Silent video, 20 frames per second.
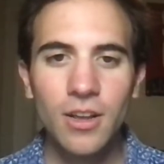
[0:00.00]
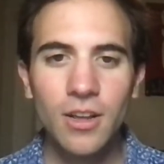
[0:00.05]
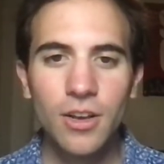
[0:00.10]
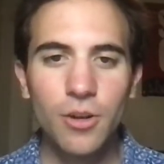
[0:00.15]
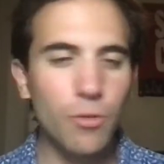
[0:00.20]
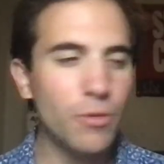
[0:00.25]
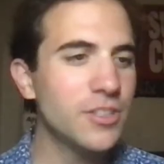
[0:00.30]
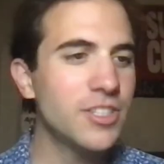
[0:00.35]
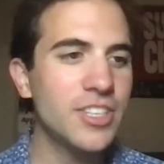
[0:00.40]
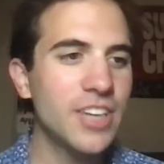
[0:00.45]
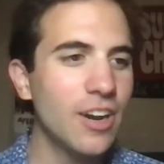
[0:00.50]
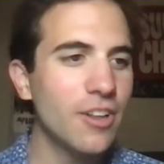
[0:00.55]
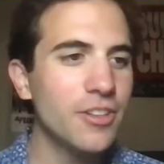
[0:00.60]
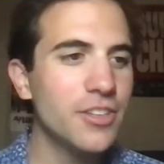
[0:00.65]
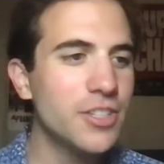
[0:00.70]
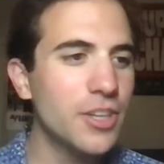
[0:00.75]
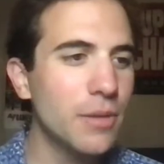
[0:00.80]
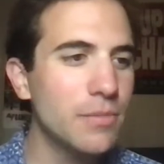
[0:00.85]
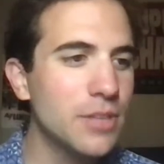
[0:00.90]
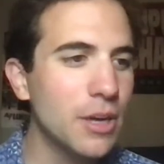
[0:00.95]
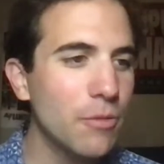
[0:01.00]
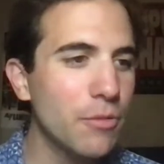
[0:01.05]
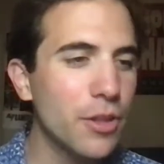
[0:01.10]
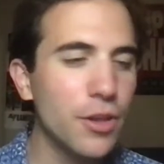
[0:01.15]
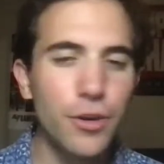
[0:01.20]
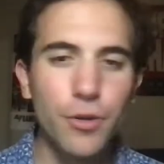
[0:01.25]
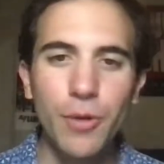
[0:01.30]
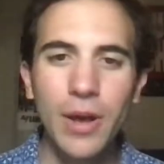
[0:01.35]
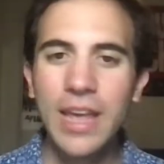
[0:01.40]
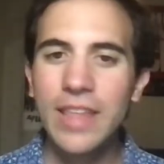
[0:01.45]
Coincidentally, this comes out when the
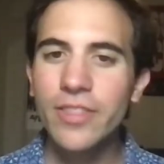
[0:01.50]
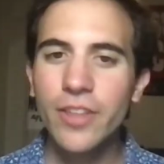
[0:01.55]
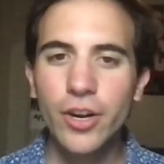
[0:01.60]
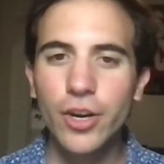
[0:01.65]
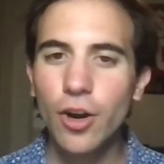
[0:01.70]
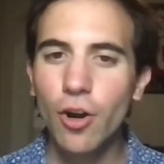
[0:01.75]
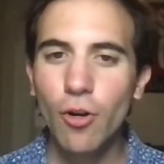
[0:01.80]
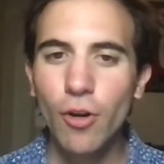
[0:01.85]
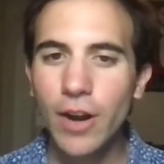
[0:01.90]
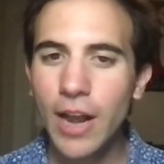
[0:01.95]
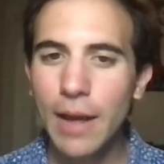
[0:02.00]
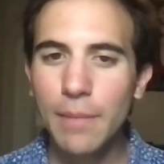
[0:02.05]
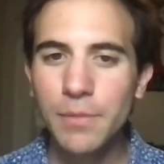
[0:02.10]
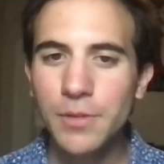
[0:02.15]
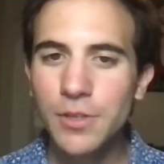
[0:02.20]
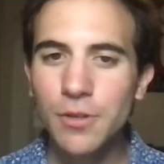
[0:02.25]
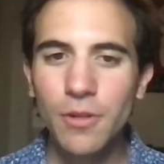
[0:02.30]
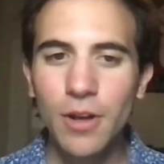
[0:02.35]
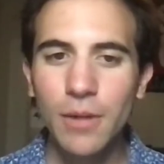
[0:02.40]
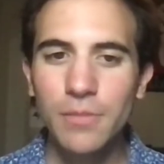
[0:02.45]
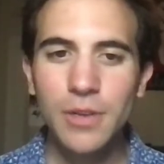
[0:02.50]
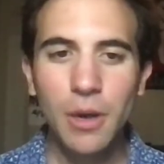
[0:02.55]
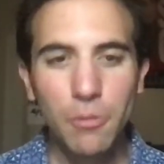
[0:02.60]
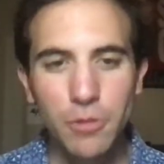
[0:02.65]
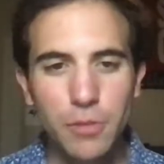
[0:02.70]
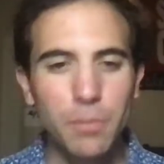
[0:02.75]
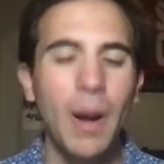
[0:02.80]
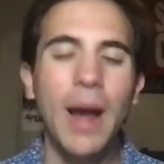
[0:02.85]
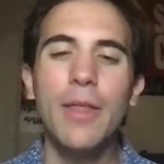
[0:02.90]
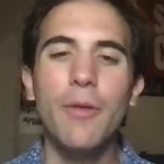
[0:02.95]
new In the Current episode comes out,
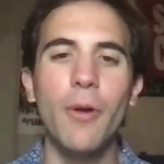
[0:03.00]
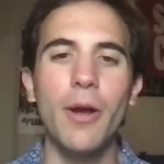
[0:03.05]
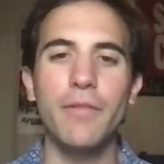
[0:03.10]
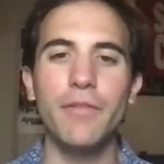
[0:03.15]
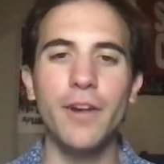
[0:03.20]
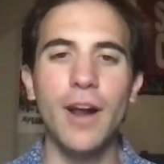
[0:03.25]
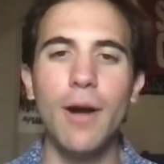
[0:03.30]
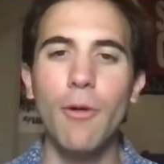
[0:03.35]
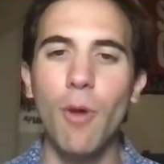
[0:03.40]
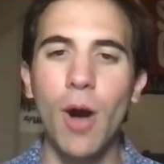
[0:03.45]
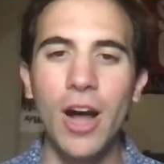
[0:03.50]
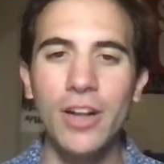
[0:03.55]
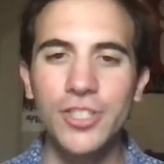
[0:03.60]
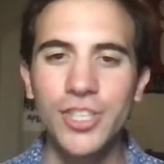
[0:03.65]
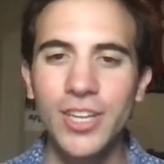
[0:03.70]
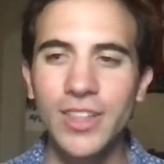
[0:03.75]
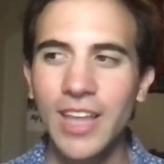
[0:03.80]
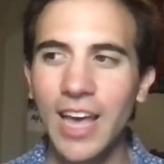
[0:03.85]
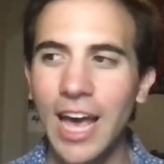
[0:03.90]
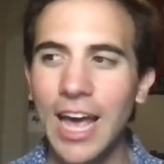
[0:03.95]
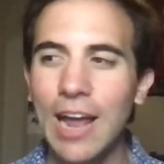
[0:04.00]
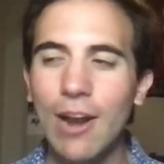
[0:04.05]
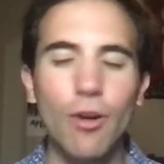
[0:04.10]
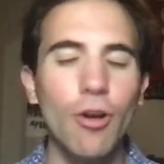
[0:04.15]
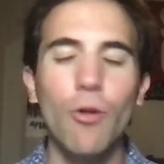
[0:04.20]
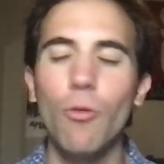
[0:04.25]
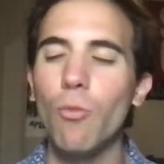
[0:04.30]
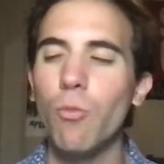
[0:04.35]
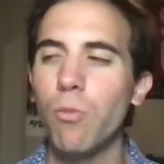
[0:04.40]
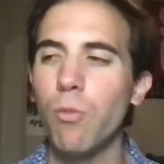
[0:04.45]
which, by the way, if you're not watching that, I don't
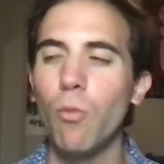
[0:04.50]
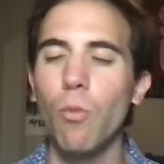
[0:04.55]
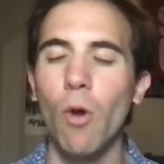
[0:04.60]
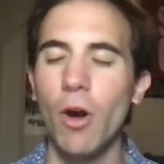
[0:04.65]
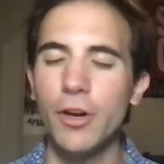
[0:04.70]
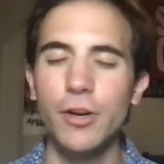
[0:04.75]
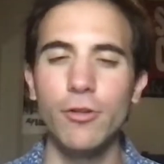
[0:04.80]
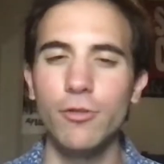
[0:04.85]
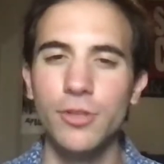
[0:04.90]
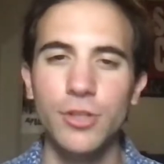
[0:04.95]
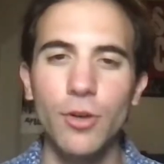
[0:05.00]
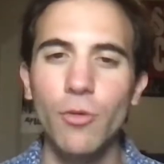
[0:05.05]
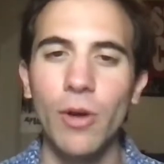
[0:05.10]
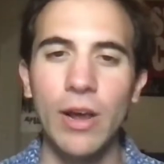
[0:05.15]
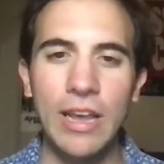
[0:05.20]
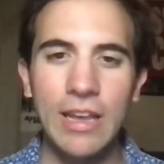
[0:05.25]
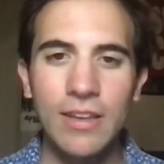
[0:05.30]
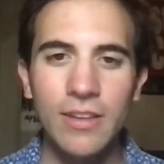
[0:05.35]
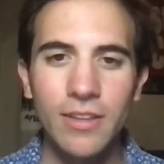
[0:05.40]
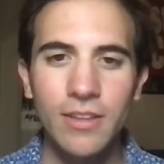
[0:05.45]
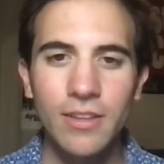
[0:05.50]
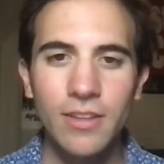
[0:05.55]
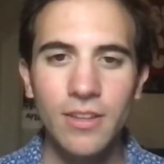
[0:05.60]
know what you're doing.